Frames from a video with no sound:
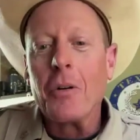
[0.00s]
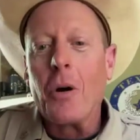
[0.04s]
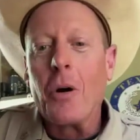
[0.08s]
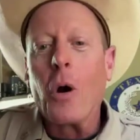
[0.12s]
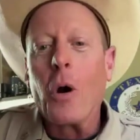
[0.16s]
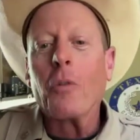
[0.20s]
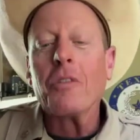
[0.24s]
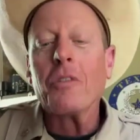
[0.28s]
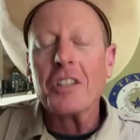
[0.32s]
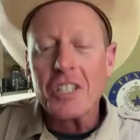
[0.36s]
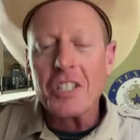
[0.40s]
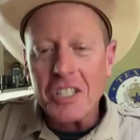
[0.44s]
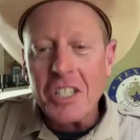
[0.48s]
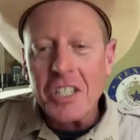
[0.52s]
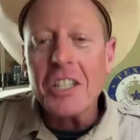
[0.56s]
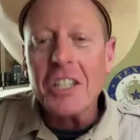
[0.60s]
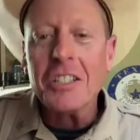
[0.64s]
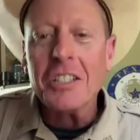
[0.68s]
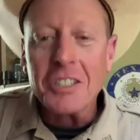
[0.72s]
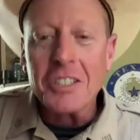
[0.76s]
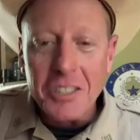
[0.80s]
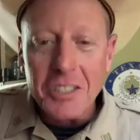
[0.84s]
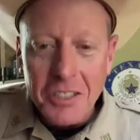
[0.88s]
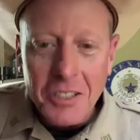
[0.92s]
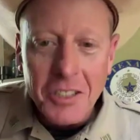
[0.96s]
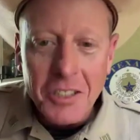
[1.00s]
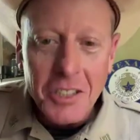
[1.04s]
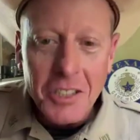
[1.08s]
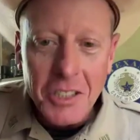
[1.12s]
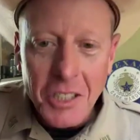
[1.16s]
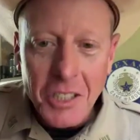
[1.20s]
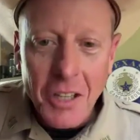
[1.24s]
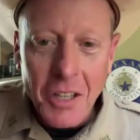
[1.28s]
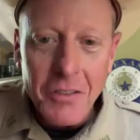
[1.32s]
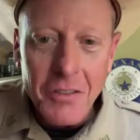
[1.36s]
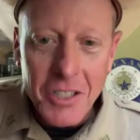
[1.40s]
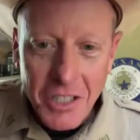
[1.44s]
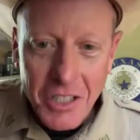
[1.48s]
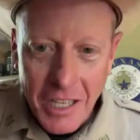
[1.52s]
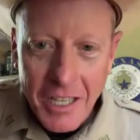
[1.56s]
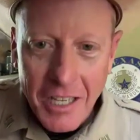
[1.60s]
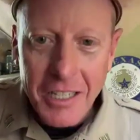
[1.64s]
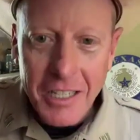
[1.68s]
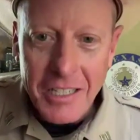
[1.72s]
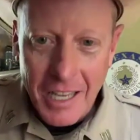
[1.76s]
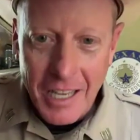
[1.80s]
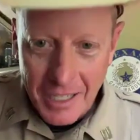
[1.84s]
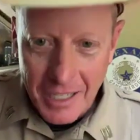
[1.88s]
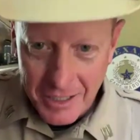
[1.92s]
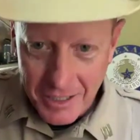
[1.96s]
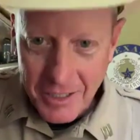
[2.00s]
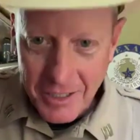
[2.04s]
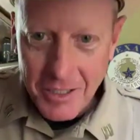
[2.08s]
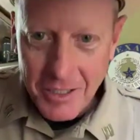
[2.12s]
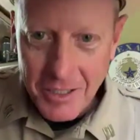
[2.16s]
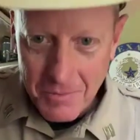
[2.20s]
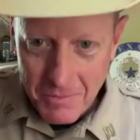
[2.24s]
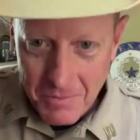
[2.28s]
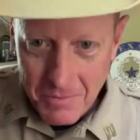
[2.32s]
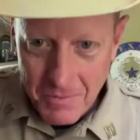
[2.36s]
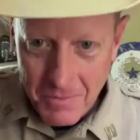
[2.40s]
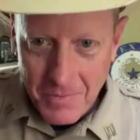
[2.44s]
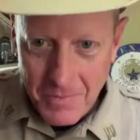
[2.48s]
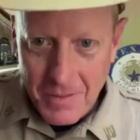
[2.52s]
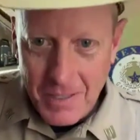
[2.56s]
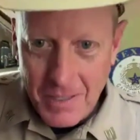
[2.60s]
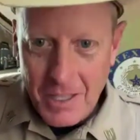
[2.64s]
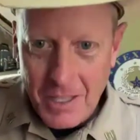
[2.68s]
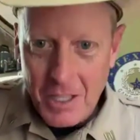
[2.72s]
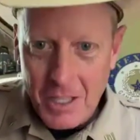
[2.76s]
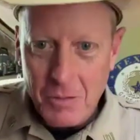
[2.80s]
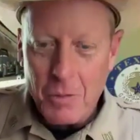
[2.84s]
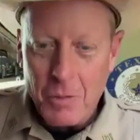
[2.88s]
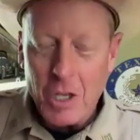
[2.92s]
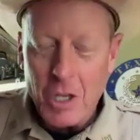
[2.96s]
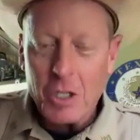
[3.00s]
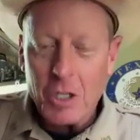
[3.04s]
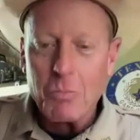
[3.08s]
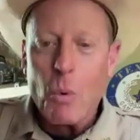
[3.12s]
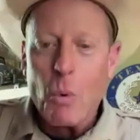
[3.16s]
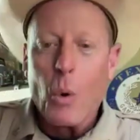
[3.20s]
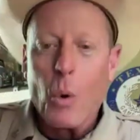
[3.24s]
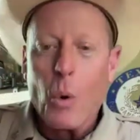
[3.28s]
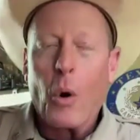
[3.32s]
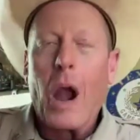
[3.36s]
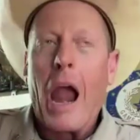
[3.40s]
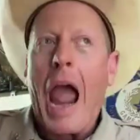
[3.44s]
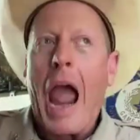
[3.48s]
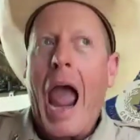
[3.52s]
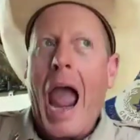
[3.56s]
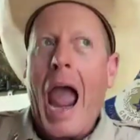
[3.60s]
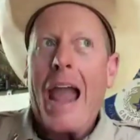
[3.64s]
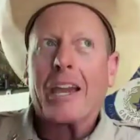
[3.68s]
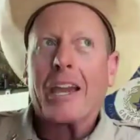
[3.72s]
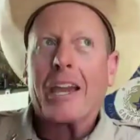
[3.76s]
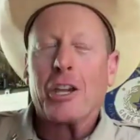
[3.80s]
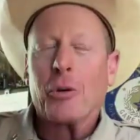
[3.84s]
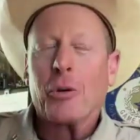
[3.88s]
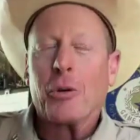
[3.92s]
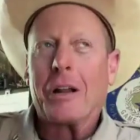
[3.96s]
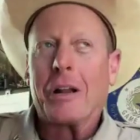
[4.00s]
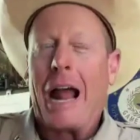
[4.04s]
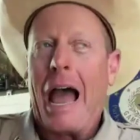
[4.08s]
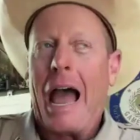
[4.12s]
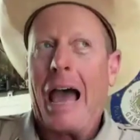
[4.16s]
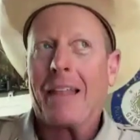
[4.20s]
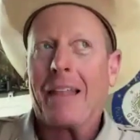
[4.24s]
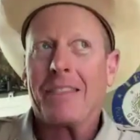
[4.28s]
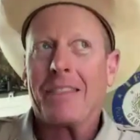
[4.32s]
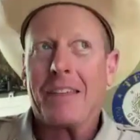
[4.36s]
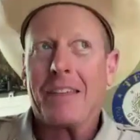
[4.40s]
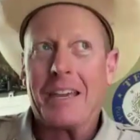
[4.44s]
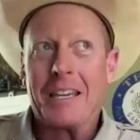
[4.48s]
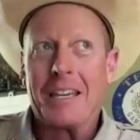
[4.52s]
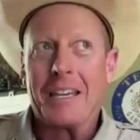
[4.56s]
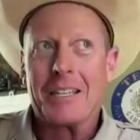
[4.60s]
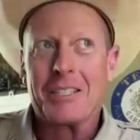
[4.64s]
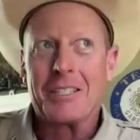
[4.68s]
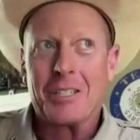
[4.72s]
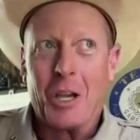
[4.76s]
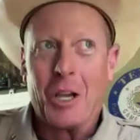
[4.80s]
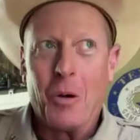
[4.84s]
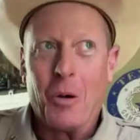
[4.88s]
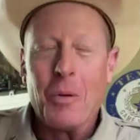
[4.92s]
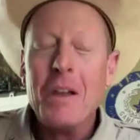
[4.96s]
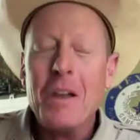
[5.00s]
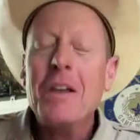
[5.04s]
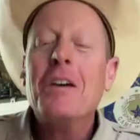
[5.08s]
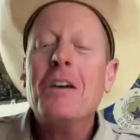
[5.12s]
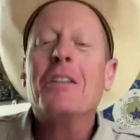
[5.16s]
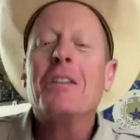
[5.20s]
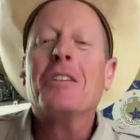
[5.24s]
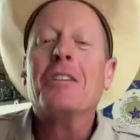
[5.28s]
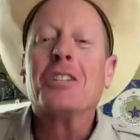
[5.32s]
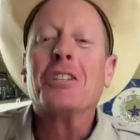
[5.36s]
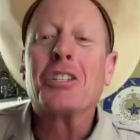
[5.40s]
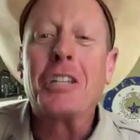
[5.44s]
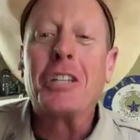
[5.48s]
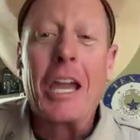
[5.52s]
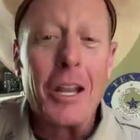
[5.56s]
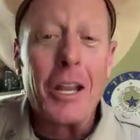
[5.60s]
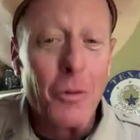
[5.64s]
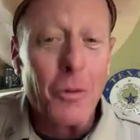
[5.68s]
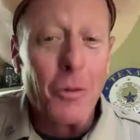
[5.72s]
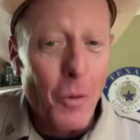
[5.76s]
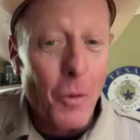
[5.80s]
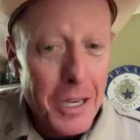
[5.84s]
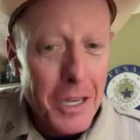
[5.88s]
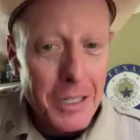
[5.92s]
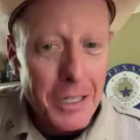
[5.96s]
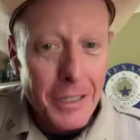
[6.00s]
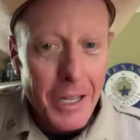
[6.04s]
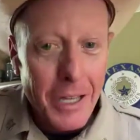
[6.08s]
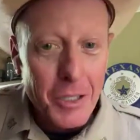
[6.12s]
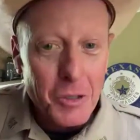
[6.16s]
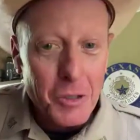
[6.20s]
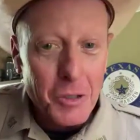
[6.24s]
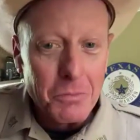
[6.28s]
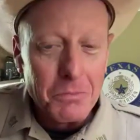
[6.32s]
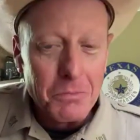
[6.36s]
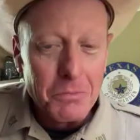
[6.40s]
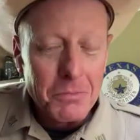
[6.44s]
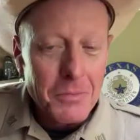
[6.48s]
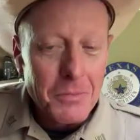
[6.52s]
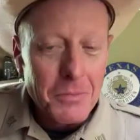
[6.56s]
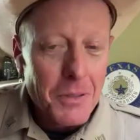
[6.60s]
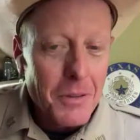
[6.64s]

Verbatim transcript: are the citizens of the state of Texas is is more accurate, I think. So the state regulates them.